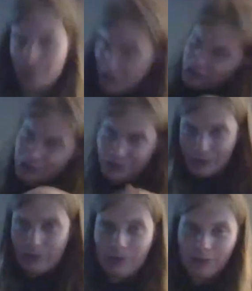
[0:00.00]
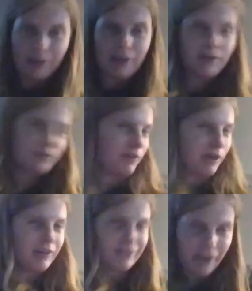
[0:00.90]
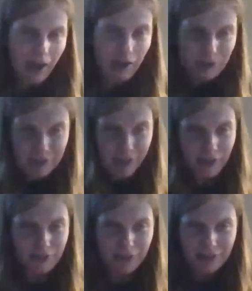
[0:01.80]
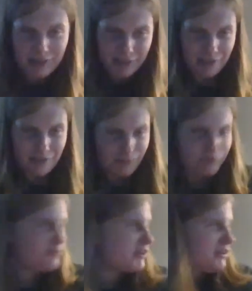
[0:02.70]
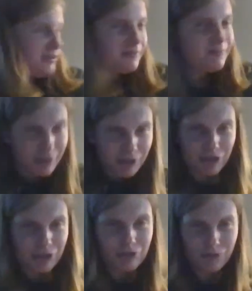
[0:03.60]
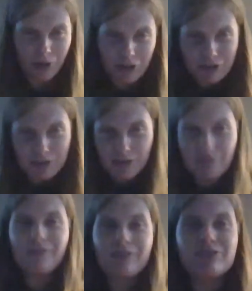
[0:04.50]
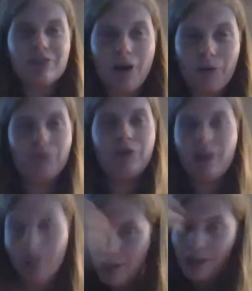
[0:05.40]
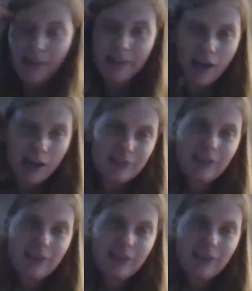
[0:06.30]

fresh dirt outside of like this fucking construction zone that